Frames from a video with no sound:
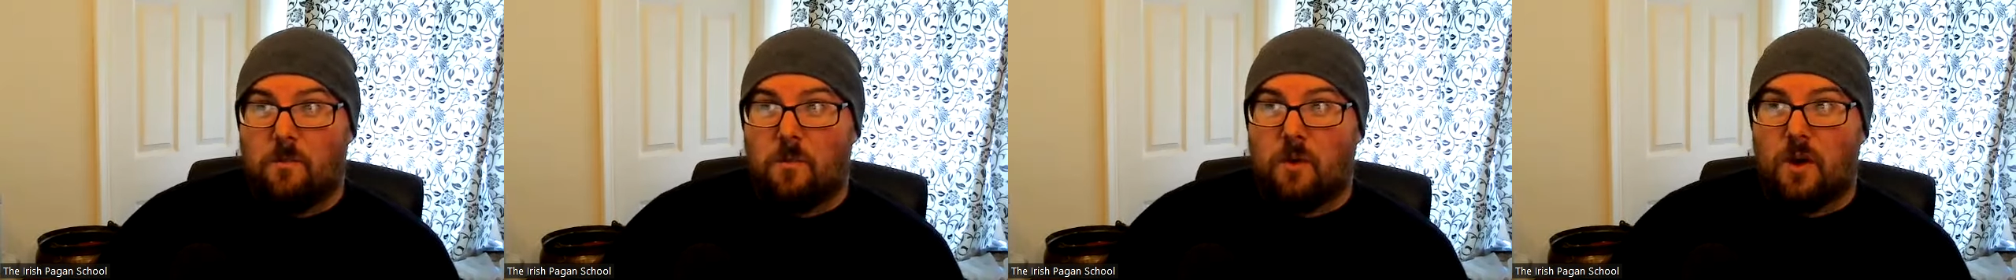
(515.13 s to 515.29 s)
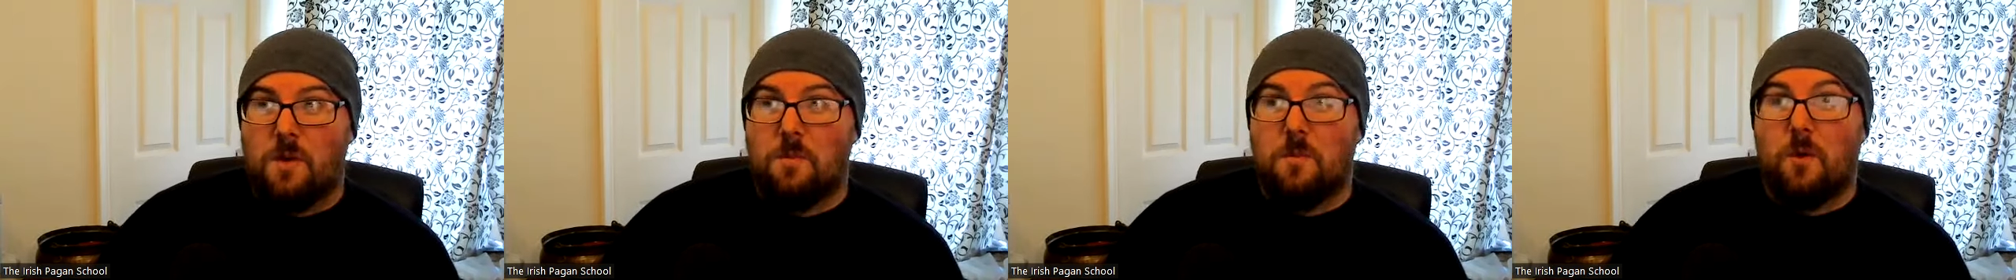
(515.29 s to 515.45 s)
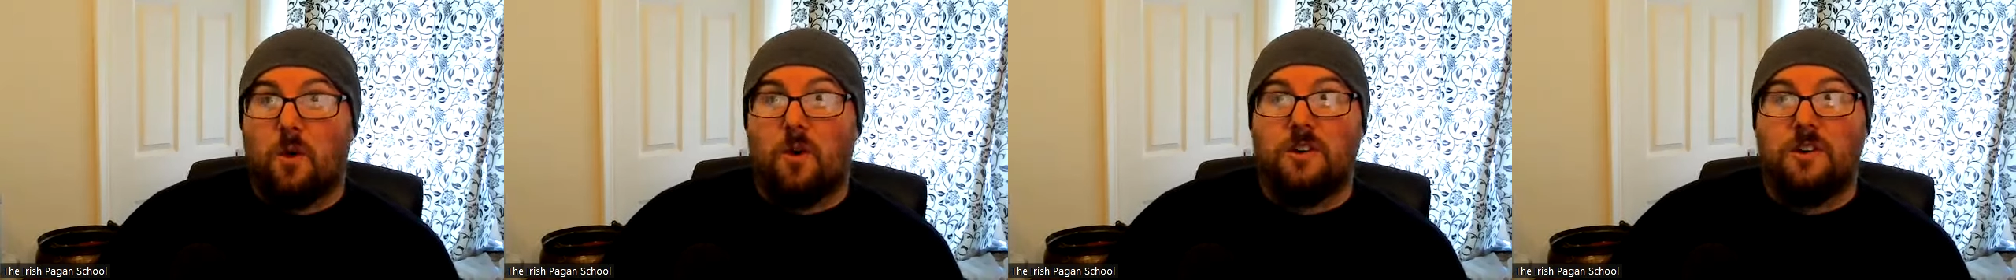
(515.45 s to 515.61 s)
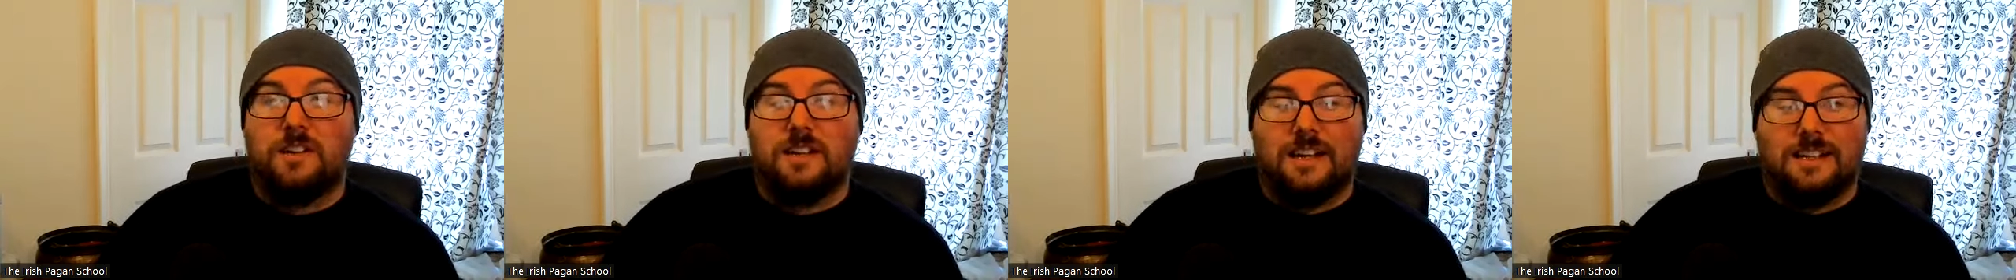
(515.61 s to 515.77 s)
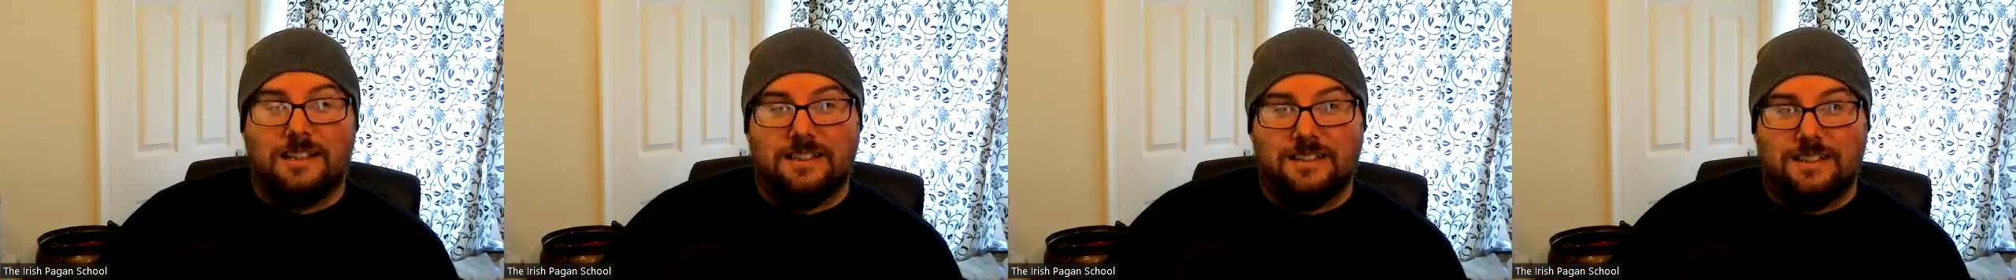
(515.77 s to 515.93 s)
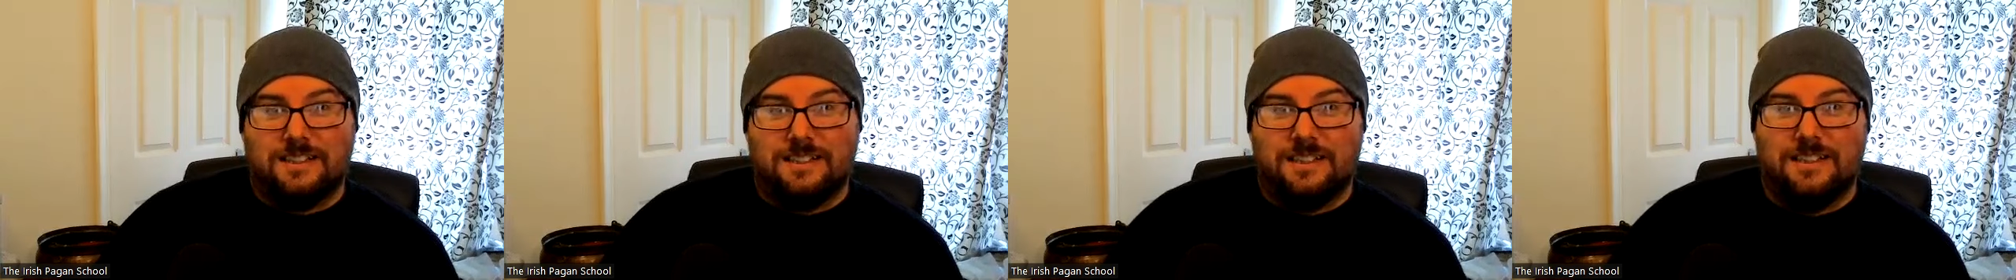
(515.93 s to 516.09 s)
primordial
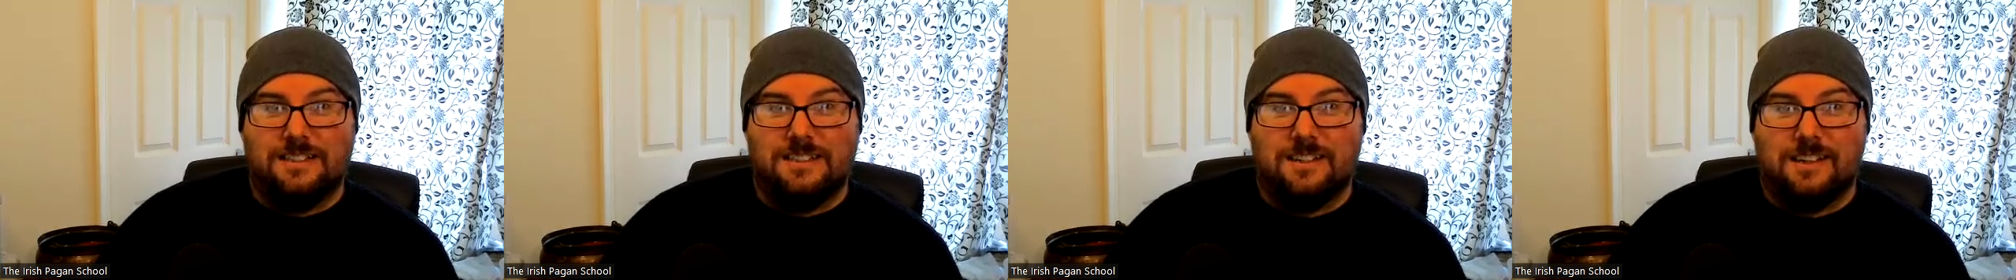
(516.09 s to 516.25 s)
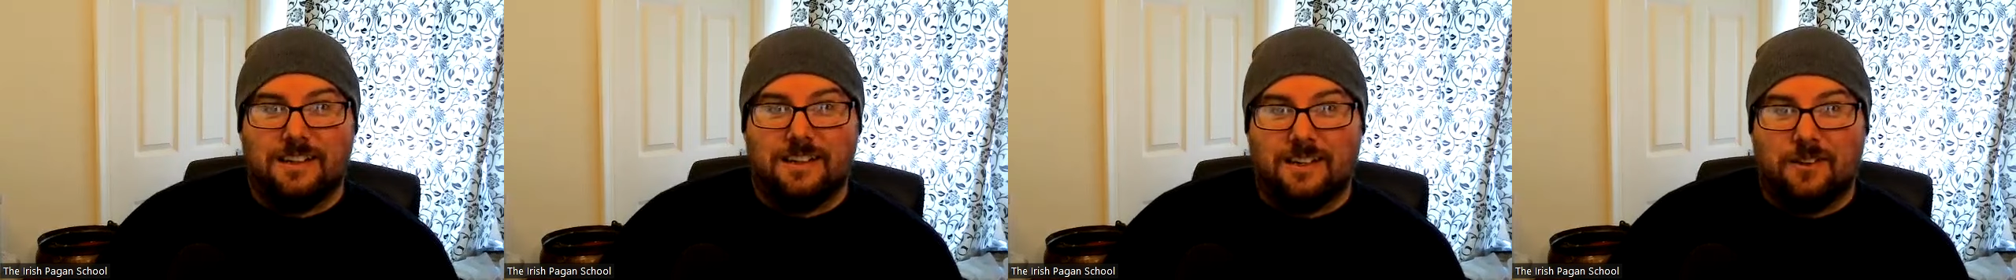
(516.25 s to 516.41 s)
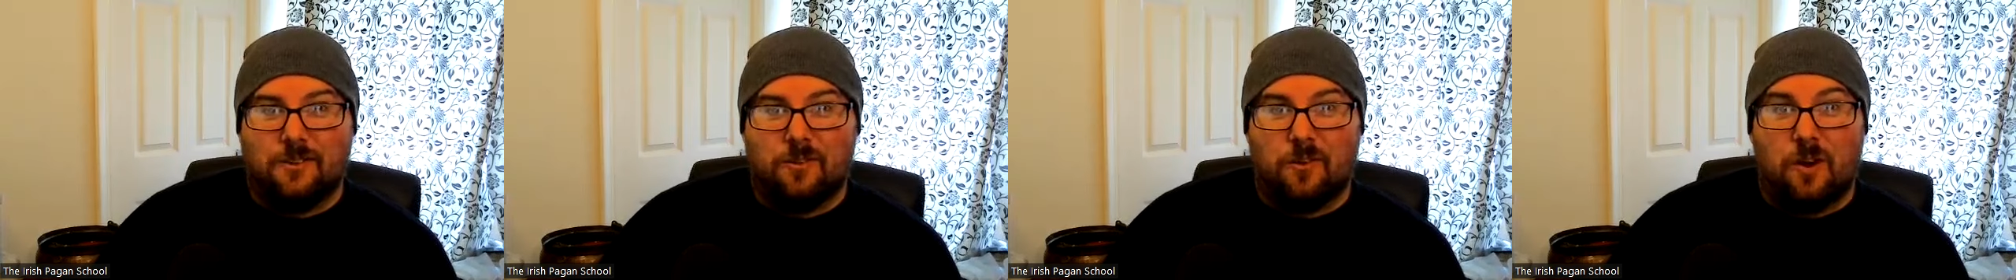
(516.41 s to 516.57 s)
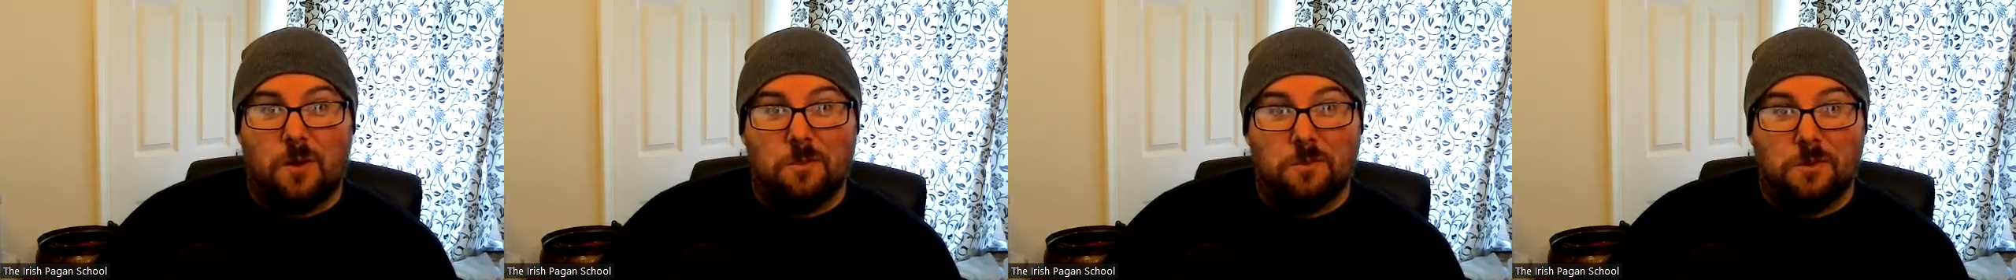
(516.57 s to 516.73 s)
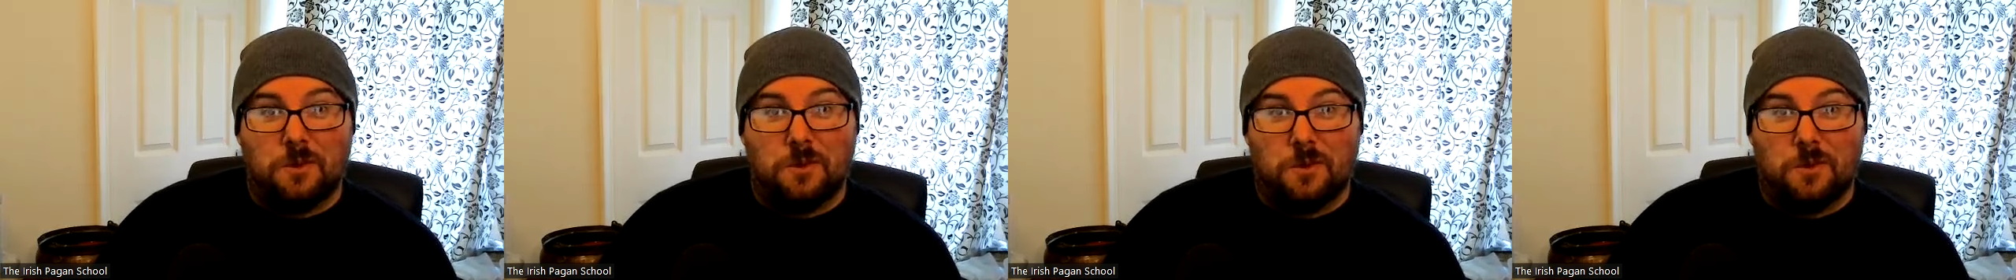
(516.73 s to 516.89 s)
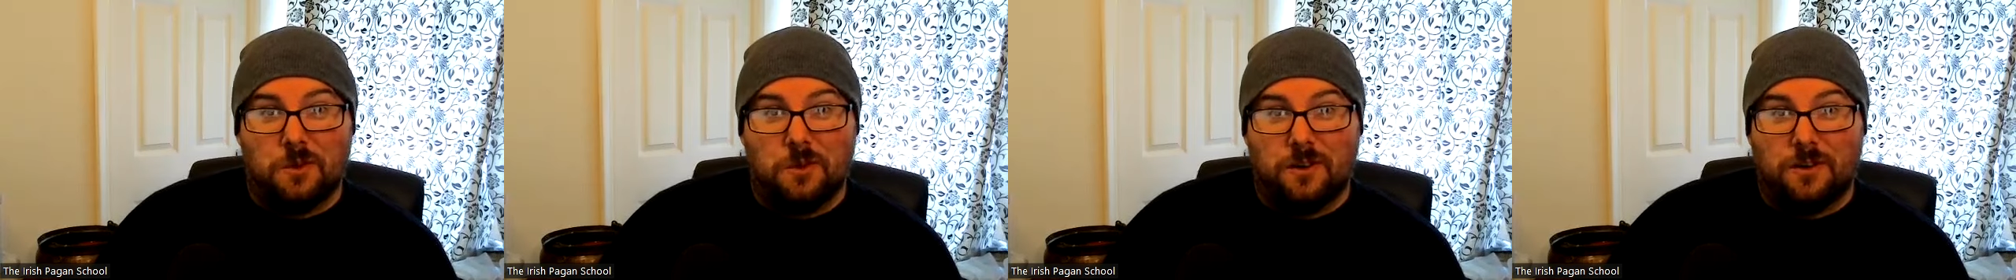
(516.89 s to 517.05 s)
entities like
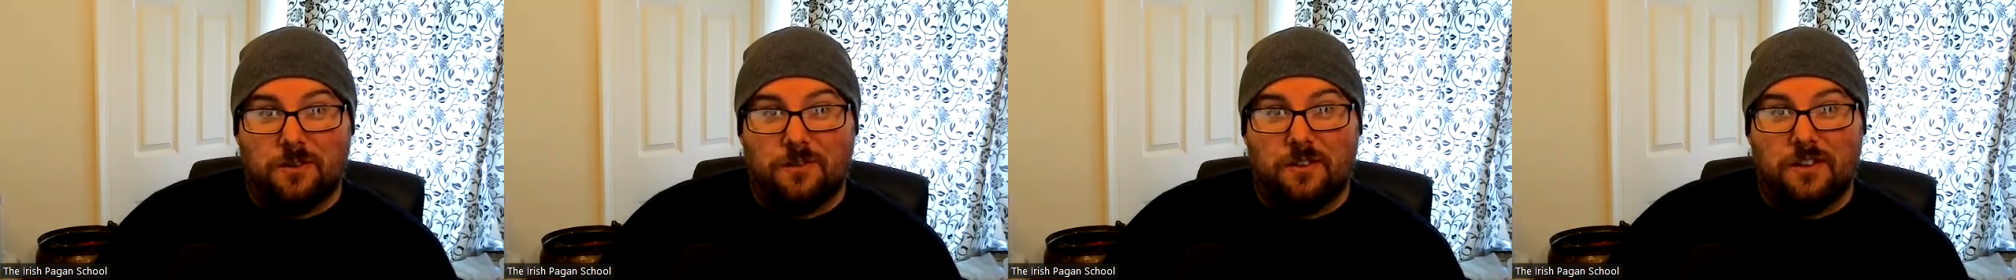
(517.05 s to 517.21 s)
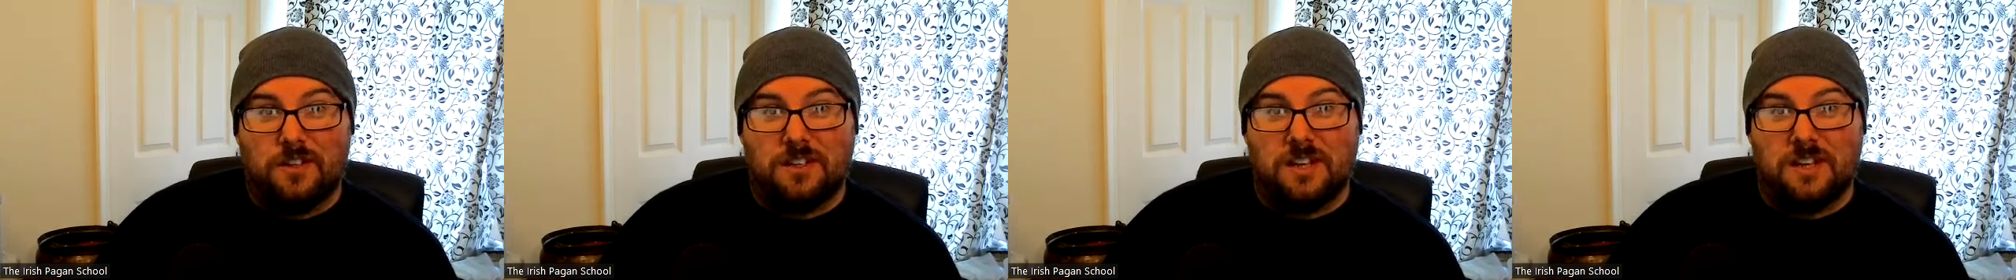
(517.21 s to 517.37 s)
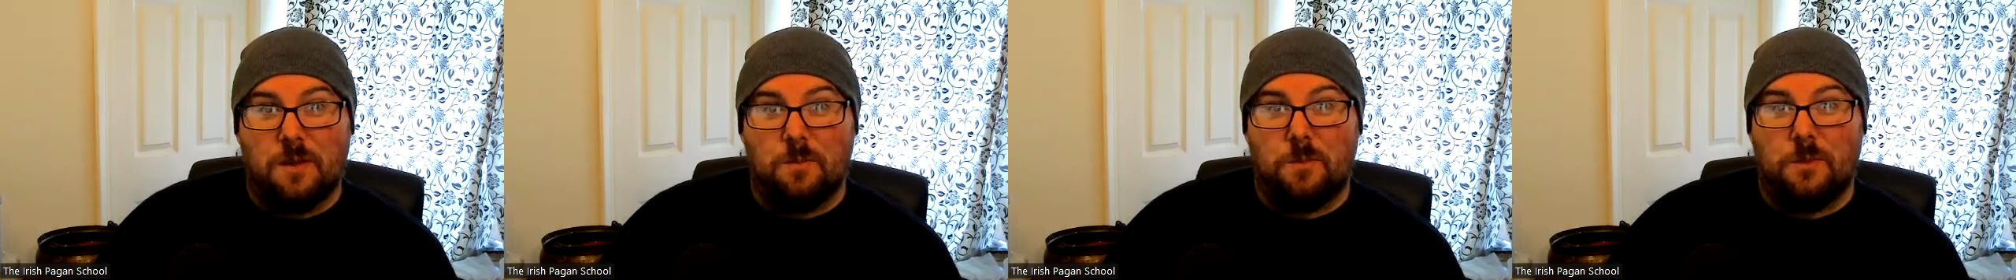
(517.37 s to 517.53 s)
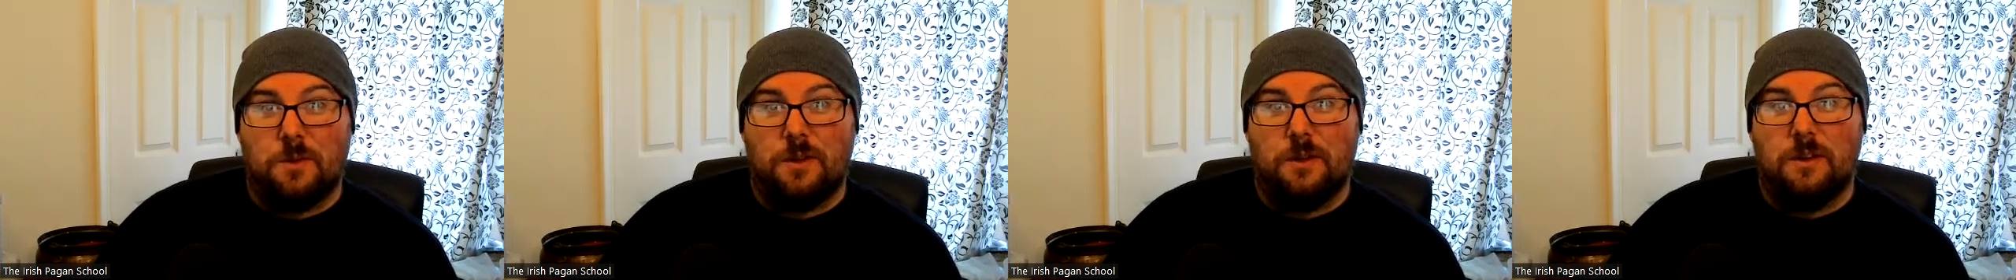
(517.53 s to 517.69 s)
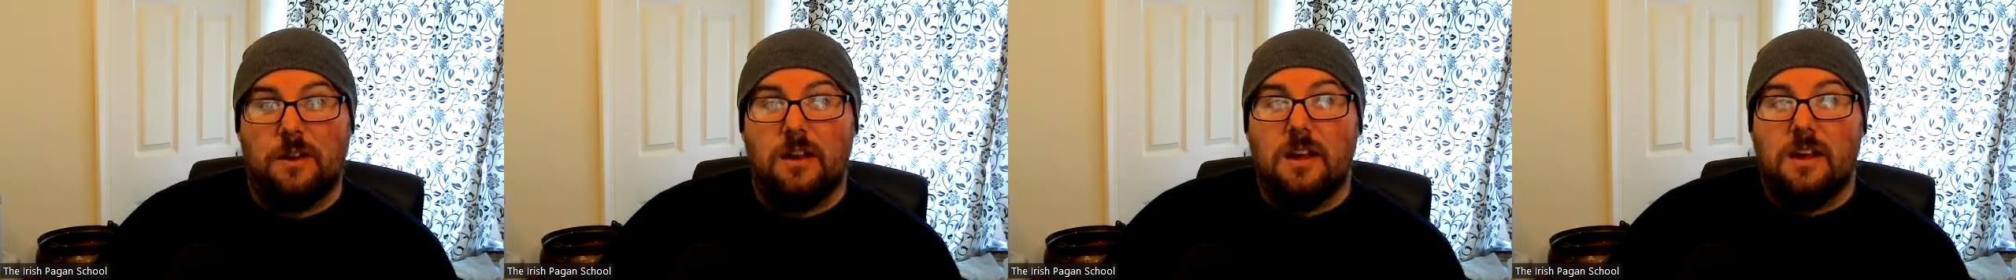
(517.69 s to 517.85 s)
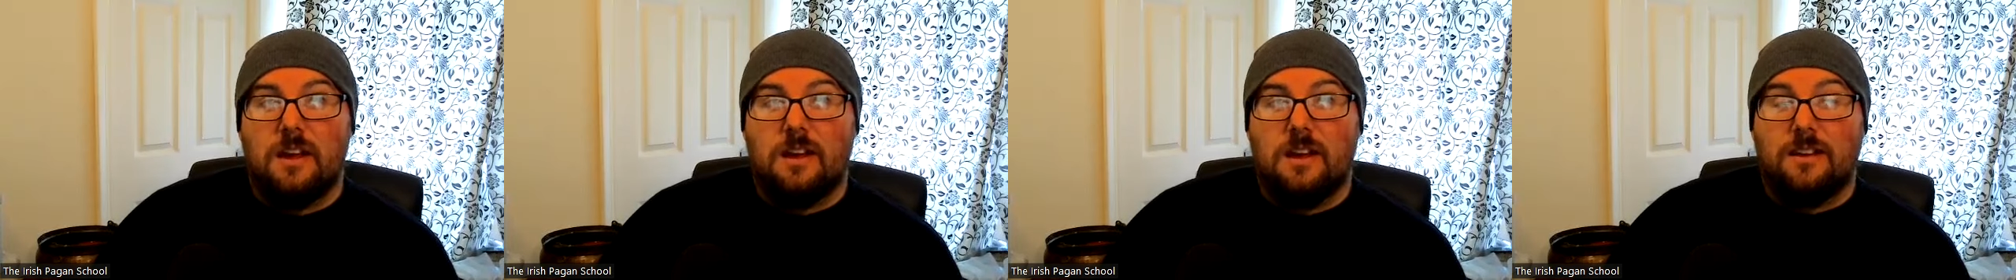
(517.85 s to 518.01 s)
Crom Cruach, for
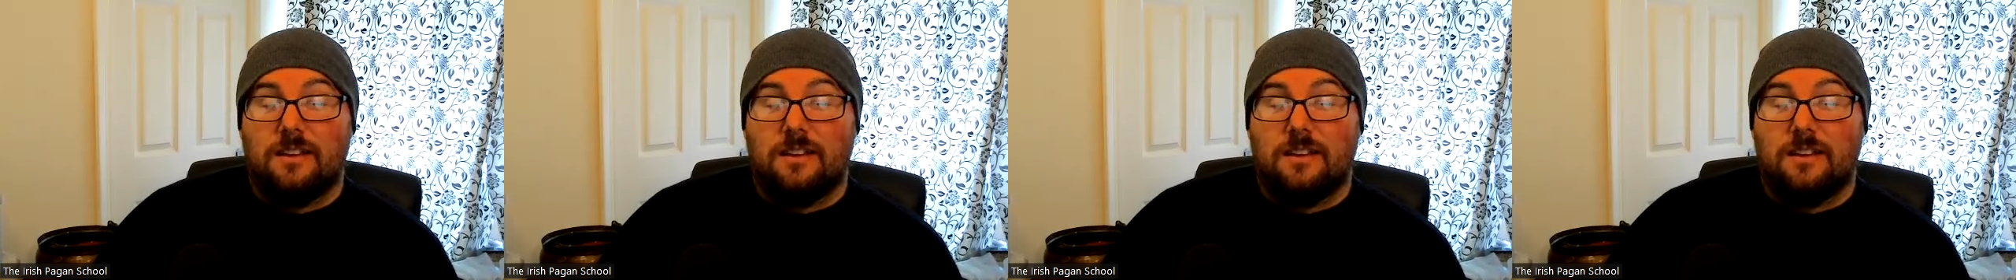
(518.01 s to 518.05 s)
example,